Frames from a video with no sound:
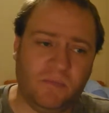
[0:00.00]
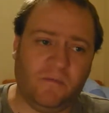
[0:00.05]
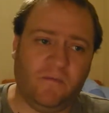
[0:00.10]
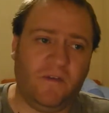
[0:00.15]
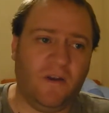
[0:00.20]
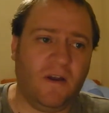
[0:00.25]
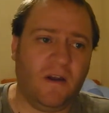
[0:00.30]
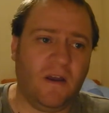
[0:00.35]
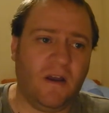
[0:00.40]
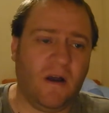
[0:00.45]

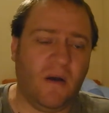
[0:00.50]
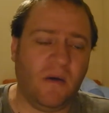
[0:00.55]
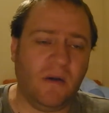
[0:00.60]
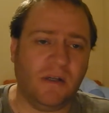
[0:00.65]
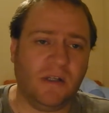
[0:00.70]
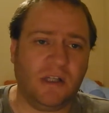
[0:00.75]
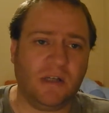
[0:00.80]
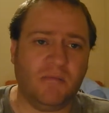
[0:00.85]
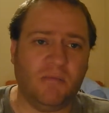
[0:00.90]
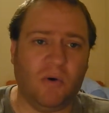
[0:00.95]
video
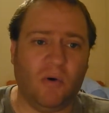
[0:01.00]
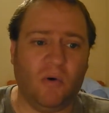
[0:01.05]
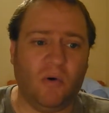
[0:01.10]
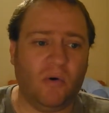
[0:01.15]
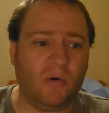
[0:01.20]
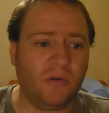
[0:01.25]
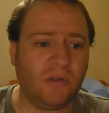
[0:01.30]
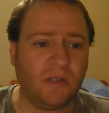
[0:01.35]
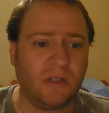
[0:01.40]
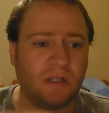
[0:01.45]
in
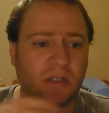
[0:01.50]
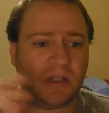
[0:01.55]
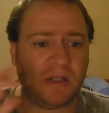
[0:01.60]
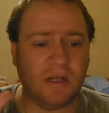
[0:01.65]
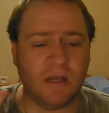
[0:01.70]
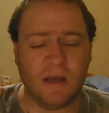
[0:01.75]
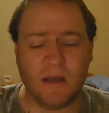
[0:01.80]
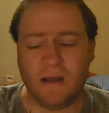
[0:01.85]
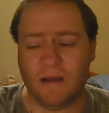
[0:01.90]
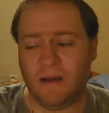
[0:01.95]
sports
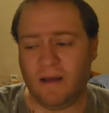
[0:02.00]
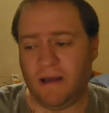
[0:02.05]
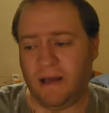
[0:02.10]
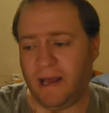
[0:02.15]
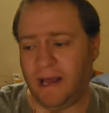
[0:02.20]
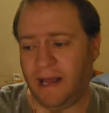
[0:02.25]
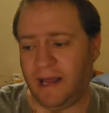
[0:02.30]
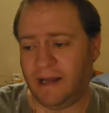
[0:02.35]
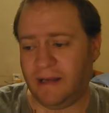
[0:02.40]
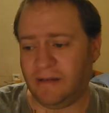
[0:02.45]

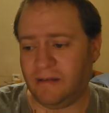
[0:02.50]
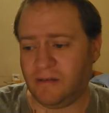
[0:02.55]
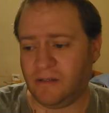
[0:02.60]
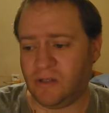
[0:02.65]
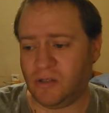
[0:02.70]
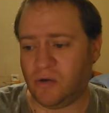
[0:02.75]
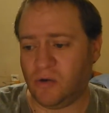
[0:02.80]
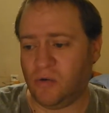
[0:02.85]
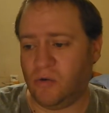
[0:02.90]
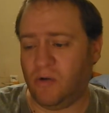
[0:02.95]
and
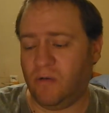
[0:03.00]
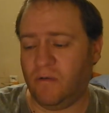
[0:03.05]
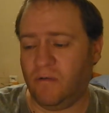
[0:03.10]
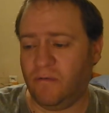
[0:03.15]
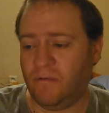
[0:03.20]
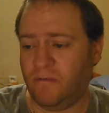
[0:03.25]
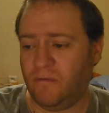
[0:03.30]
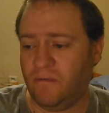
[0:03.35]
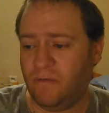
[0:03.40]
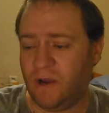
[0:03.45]
sort
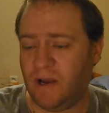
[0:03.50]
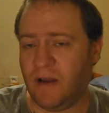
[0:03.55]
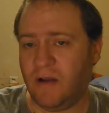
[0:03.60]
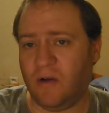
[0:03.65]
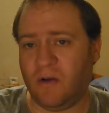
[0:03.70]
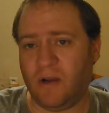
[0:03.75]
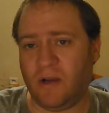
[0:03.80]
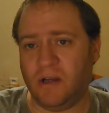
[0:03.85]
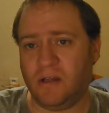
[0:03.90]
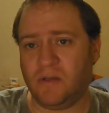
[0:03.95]
of
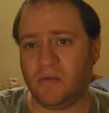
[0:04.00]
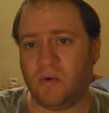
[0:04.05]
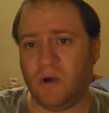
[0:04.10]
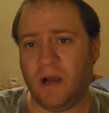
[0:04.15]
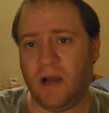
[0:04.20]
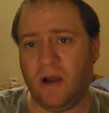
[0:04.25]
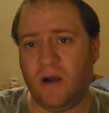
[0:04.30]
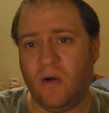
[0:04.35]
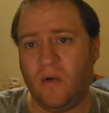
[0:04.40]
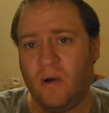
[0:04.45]
vlogging as
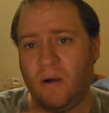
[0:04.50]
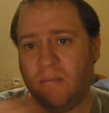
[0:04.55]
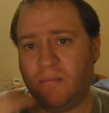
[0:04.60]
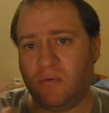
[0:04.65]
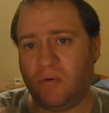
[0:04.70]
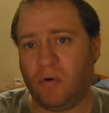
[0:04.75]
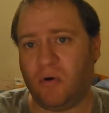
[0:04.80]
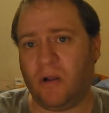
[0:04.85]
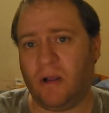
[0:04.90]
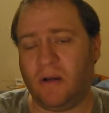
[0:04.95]
well and
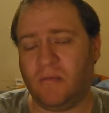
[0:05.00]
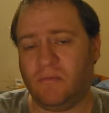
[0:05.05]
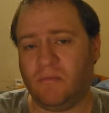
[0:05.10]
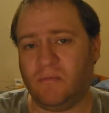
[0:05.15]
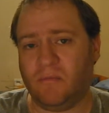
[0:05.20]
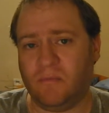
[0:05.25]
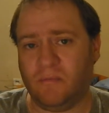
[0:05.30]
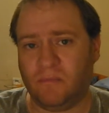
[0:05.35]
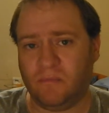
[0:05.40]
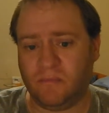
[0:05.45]
product
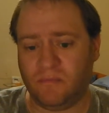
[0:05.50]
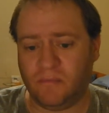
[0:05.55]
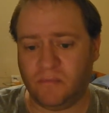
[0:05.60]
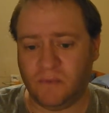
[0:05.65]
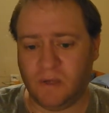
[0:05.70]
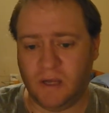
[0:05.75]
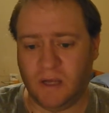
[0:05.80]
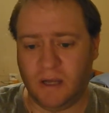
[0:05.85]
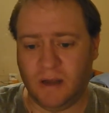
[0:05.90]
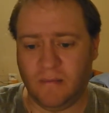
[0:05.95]

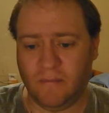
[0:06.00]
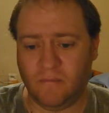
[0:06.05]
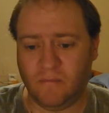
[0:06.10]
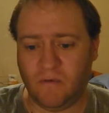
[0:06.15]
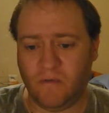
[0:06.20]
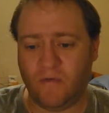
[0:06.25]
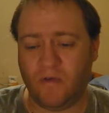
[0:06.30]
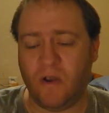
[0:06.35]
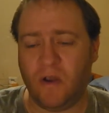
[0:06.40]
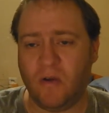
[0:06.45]
um,
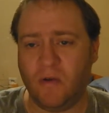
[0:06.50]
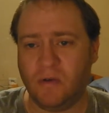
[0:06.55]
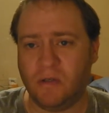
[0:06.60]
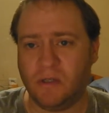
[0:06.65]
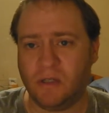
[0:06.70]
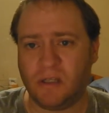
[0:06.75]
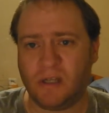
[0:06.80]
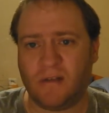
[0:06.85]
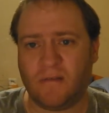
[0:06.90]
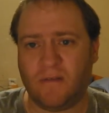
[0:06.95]
reviews
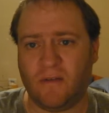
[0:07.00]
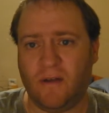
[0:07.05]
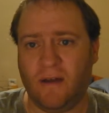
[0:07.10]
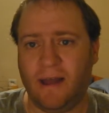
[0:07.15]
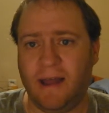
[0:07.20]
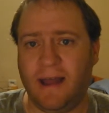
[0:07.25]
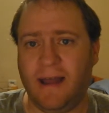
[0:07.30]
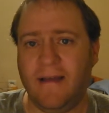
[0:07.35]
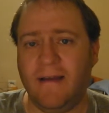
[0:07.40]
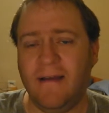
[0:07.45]
and stuff like
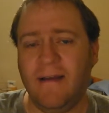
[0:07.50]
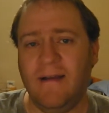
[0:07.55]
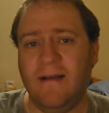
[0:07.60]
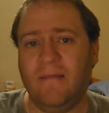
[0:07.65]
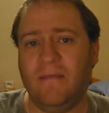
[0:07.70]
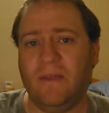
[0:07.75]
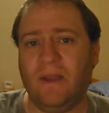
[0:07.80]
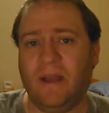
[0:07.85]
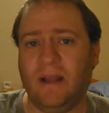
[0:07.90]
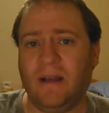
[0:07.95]
that,
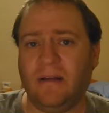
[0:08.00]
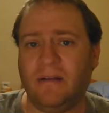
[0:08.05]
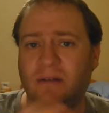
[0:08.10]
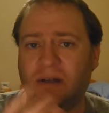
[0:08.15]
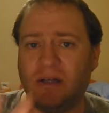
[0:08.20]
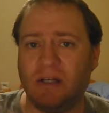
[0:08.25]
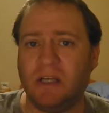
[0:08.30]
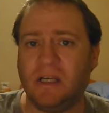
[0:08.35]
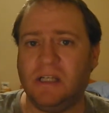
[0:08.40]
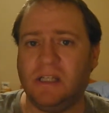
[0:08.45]
then
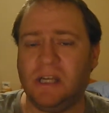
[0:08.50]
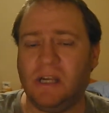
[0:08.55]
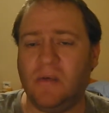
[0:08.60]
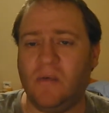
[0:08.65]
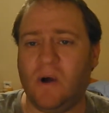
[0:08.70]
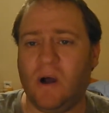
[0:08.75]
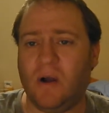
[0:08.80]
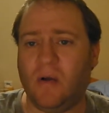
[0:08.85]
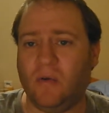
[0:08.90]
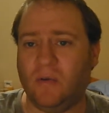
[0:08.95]
the
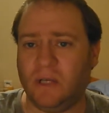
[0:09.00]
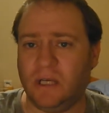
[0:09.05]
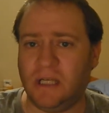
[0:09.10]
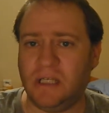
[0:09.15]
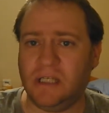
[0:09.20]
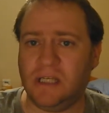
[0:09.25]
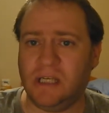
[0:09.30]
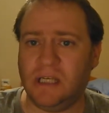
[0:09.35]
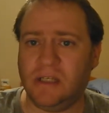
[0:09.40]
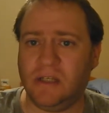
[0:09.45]
DC1 or
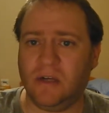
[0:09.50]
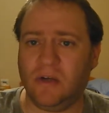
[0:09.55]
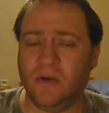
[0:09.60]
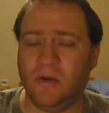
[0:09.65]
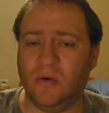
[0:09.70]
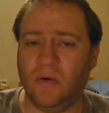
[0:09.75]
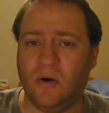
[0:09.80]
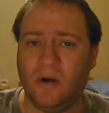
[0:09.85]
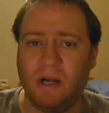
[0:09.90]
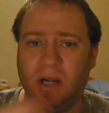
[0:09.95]

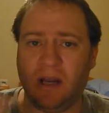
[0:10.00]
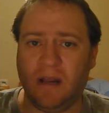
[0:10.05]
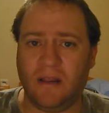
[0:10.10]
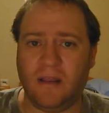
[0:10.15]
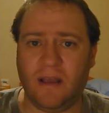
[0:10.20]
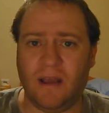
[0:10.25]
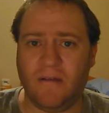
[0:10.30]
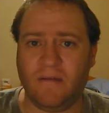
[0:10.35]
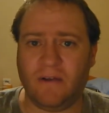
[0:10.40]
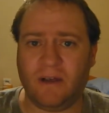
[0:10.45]
DC2 or any of
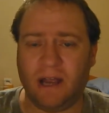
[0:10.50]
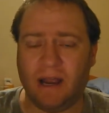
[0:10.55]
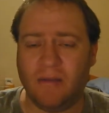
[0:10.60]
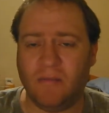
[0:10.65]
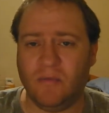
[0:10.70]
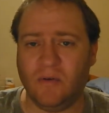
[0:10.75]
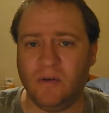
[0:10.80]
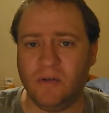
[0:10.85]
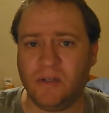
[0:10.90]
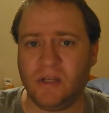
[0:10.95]
the other
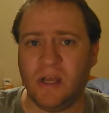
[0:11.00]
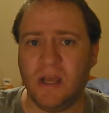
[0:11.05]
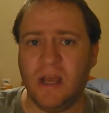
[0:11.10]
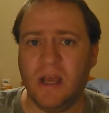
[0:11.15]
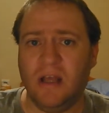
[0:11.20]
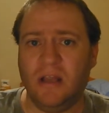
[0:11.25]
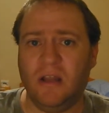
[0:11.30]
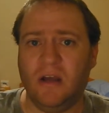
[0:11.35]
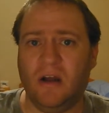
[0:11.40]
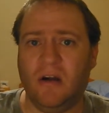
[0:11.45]
cameras
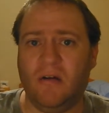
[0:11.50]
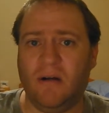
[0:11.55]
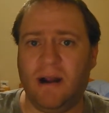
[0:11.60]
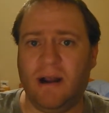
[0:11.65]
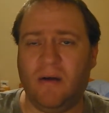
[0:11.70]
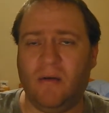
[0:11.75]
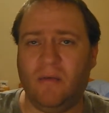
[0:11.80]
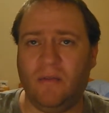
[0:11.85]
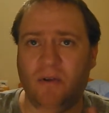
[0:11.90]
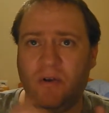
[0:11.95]
that are
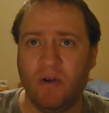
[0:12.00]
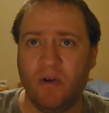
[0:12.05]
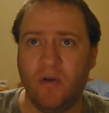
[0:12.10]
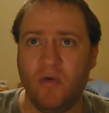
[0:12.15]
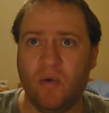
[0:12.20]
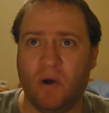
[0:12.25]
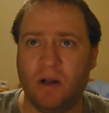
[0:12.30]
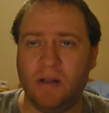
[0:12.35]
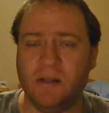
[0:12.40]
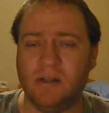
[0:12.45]
out, the
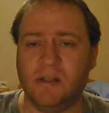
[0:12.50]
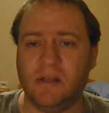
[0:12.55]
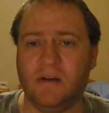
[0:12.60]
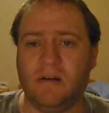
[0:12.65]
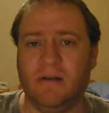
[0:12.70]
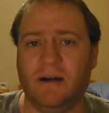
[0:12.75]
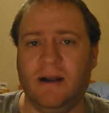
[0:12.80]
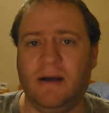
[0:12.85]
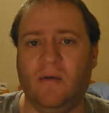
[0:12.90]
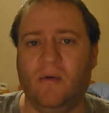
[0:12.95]
new ones that
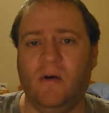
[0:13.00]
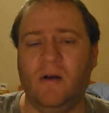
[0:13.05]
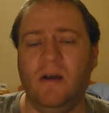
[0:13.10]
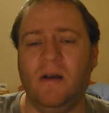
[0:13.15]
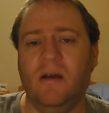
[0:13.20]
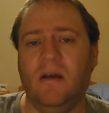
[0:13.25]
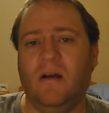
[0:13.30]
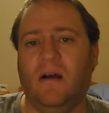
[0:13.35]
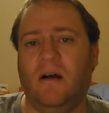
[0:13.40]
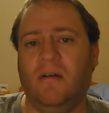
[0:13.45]
are out,
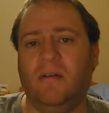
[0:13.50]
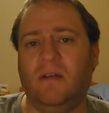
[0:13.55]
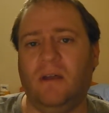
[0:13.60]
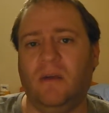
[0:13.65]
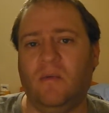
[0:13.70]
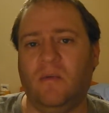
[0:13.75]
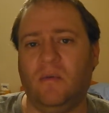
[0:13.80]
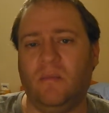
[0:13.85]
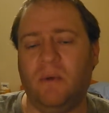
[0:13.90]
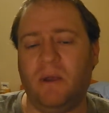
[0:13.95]
I
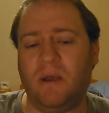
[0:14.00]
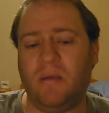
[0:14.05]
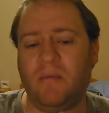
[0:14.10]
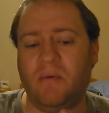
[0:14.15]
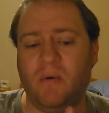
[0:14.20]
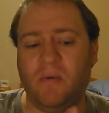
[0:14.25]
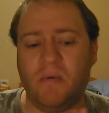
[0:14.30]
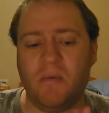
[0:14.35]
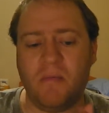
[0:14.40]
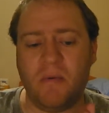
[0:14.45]
think would be
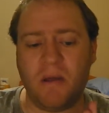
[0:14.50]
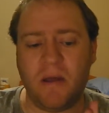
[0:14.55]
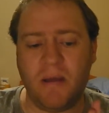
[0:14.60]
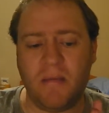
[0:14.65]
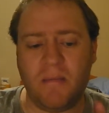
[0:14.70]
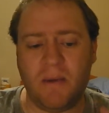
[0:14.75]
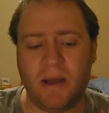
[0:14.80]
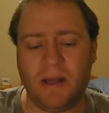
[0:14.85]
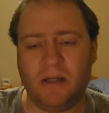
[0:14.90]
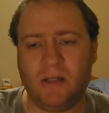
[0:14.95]
probably a
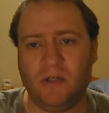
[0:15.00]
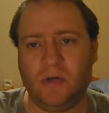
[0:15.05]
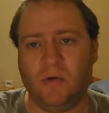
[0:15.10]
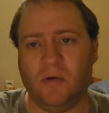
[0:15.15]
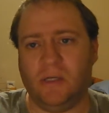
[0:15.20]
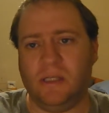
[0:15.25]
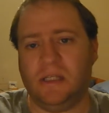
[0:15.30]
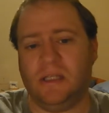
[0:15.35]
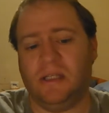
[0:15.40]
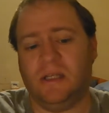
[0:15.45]
better
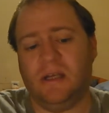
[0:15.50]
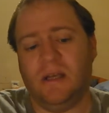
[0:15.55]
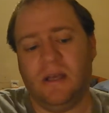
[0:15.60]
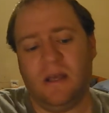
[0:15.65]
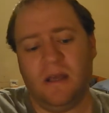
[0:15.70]
choice.